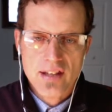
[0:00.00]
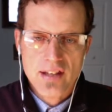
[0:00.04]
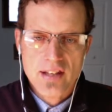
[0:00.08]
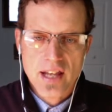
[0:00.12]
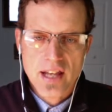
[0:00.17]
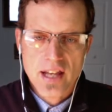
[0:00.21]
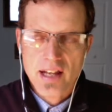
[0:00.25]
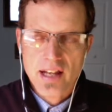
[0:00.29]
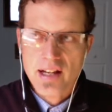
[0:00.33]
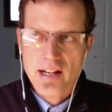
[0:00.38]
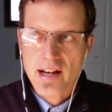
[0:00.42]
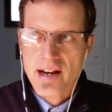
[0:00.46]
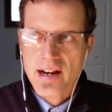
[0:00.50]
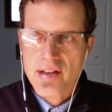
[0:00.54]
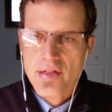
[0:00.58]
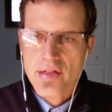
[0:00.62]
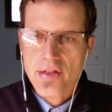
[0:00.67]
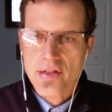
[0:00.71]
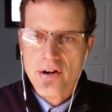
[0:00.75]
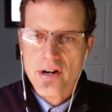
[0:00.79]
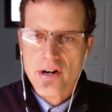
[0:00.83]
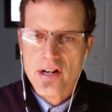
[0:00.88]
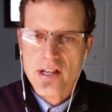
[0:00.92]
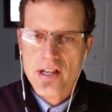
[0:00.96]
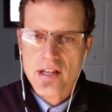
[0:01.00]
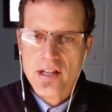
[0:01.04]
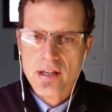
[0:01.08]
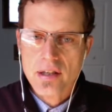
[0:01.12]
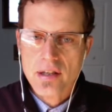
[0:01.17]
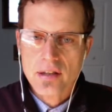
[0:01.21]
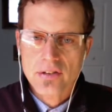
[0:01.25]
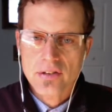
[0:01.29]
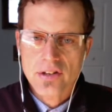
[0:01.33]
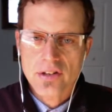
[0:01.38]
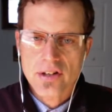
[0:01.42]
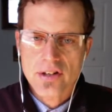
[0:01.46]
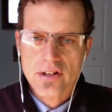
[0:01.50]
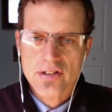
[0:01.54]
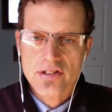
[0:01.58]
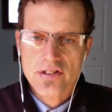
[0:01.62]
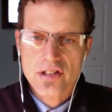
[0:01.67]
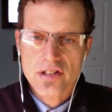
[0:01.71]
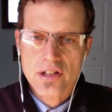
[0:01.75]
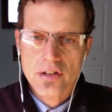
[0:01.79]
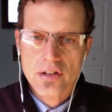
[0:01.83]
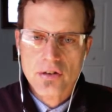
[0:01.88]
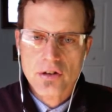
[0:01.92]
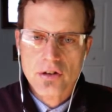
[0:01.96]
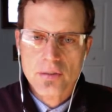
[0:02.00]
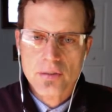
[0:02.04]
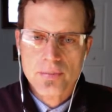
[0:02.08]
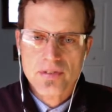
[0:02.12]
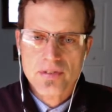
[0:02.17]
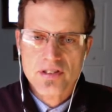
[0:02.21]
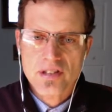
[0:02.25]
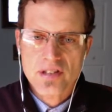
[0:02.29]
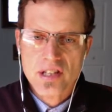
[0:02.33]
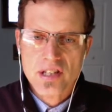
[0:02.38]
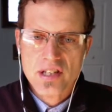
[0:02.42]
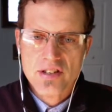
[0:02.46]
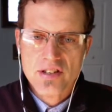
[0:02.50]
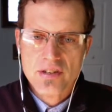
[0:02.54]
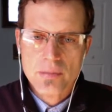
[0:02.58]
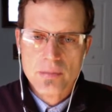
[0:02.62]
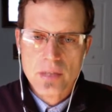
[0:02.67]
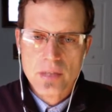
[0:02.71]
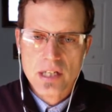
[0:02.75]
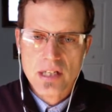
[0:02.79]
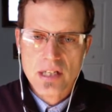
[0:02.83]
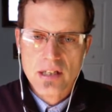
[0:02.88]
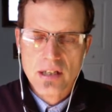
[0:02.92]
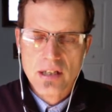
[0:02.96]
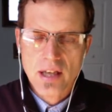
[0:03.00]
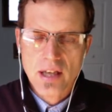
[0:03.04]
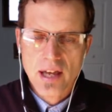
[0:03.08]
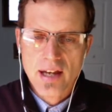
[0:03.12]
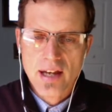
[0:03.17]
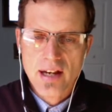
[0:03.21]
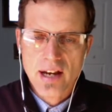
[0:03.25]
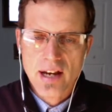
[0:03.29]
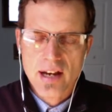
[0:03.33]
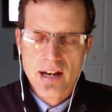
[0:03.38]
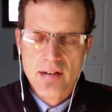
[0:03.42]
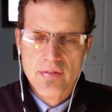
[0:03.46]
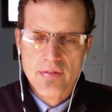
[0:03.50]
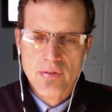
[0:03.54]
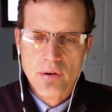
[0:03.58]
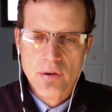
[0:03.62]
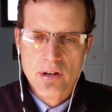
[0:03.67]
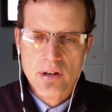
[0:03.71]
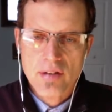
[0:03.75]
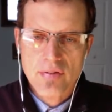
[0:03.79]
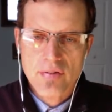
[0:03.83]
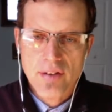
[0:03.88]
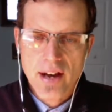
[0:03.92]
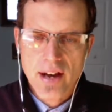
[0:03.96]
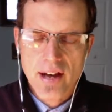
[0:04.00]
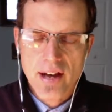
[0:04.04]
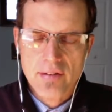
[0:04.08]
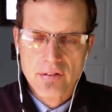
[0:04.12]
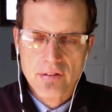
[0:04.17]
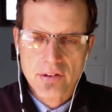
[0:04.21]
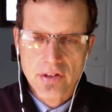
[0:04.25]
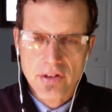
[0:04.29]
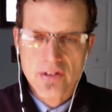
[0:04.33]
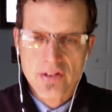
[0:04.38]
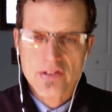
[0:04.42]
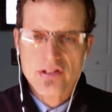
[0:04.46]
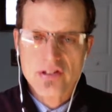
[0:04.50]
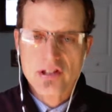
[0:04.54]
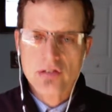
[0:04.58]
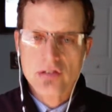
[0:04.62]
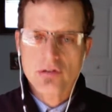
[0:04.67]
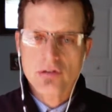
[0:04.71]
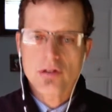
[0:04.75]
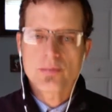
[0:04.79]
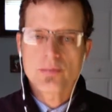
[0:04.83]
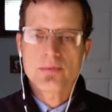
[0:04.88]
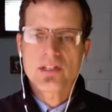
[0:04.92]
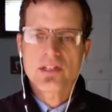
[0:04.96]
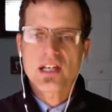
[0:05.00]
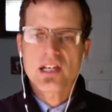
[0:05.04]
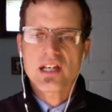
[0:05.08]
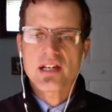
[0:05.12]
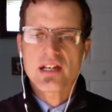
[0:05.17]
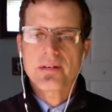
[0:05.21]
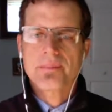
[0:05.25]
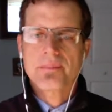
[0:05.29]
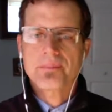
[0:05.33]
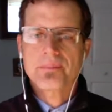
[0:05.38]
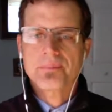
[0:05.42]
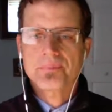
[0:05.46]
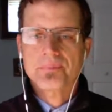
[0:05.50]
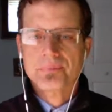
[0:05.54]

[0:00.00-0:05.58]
that at 9:30, Literacy Group C is meeting. At 9:45, Literacy Group D.